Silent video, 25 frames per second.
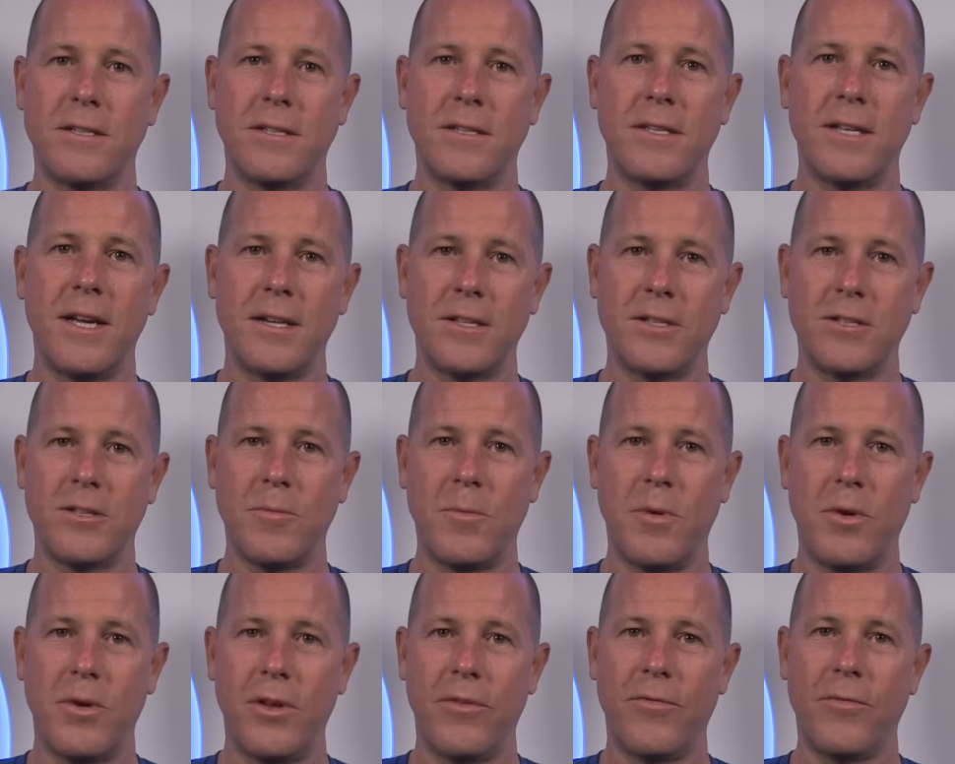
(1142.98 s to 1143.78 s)
and
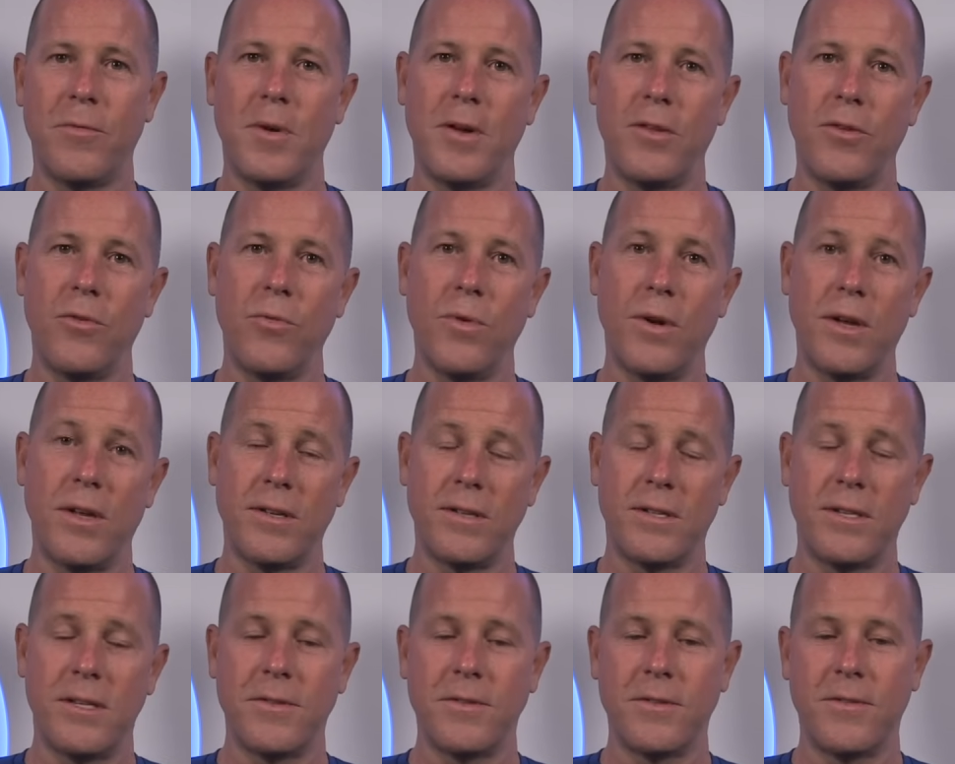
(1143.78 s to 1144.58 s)
testimony from other
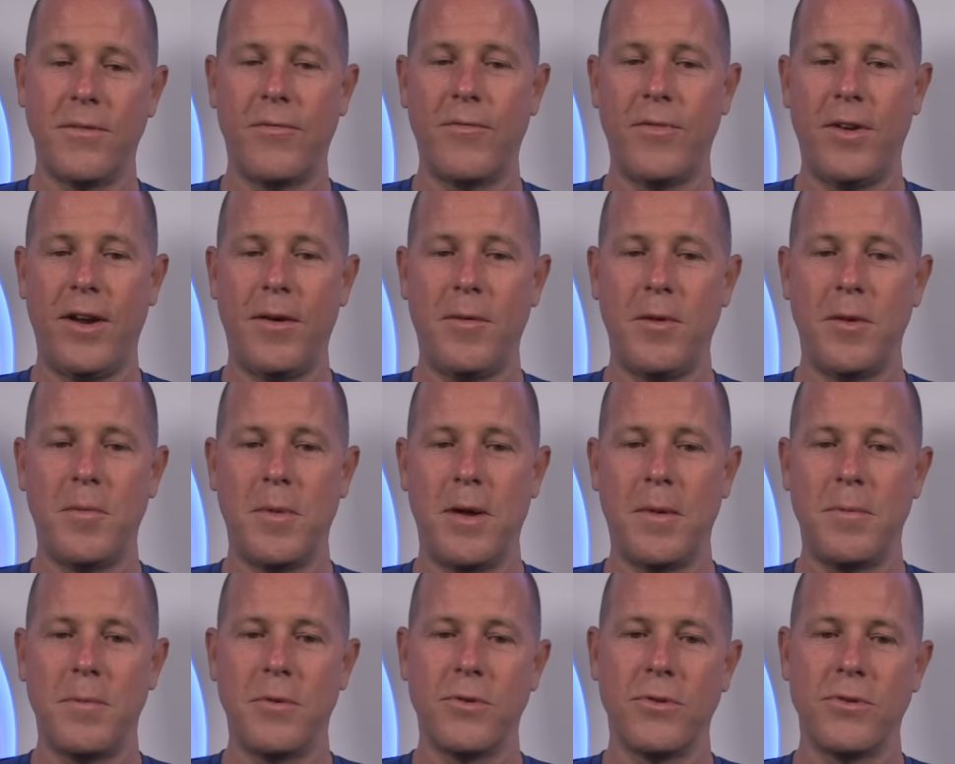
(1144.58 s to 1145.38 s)
relatives and family
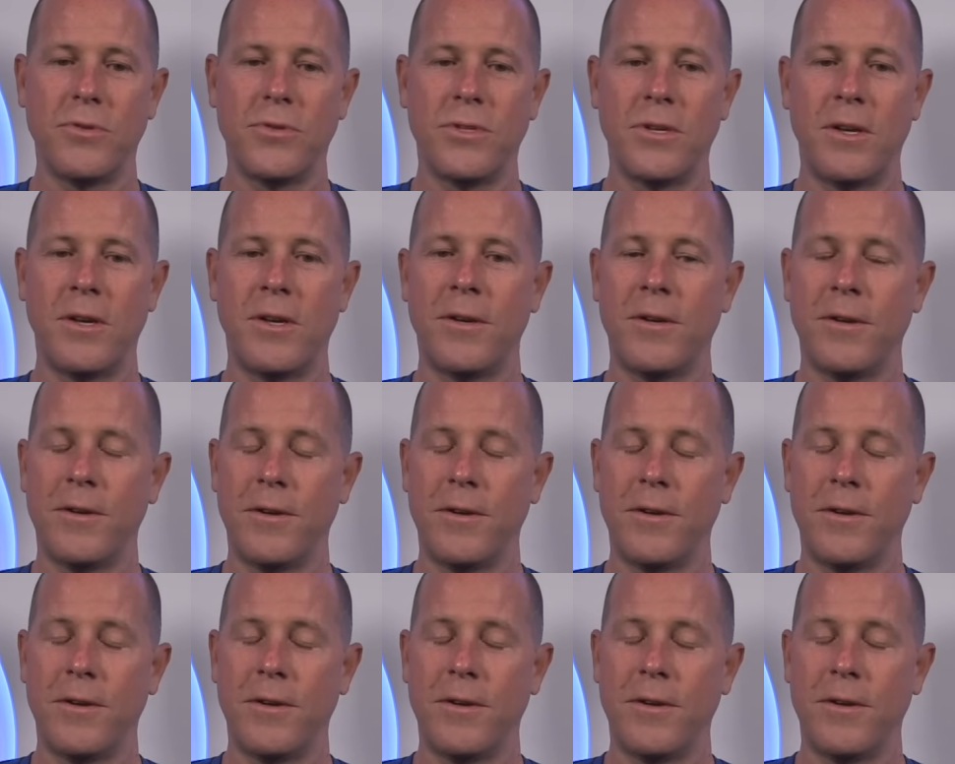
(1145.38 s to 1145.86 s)
members.